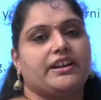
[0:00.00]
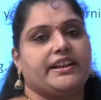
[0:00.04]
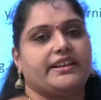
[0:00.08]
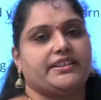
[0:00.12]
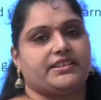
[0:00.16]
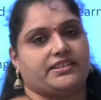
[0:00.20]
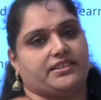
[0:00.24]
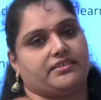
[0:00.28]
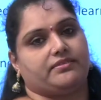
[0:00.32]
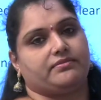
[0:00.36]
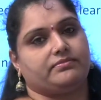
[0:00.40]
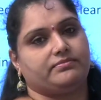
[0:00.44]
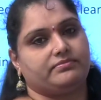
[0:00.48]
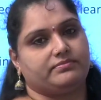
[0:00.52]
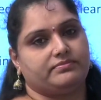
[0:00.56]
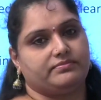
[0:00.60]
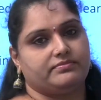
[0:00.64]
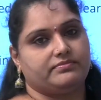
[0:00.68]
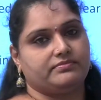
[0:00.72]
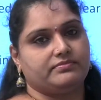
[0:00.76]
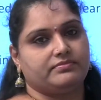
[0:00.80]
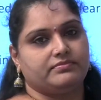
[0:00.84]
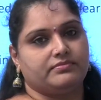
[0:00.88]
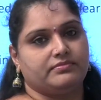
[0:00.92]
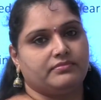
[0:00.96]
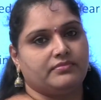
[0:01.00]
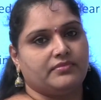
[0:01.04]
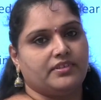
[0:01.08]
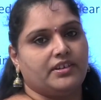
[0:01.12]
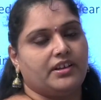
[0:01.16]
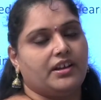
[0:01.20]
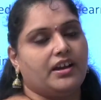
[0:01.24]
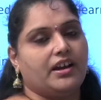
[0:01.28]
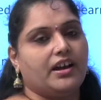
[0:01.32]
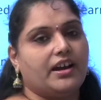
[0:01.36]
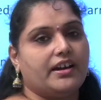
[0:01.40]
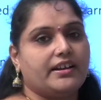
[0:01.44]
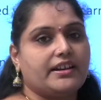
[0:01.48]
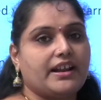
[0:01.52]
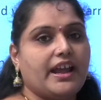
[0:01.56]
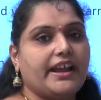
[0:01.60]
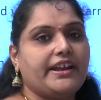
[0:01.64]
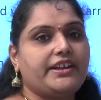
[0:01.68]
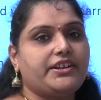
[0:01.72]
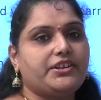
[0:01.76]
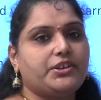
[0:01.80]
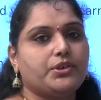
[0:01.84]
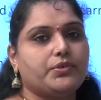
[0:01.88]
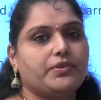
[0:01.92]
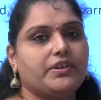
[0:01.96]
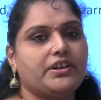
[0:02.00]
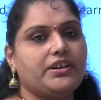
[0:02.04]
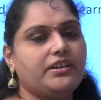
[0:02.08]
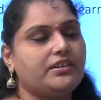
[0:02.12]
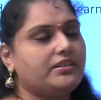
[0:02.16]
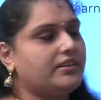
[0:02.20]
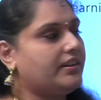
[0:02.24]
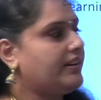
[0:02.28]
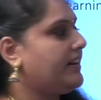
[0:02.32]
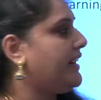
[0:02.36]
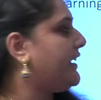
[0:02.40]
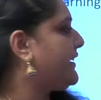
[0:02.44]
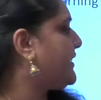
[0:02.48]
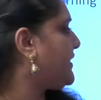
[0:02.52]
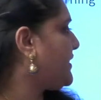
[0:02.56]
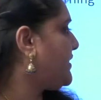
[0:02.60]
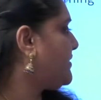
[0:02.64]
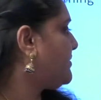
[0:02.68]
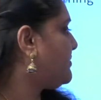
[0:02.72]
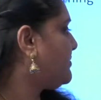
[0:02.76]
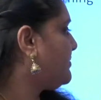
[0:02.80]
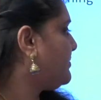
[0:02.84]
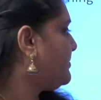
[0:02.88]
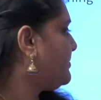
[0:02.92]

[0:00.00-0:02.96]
letter. Write your letter.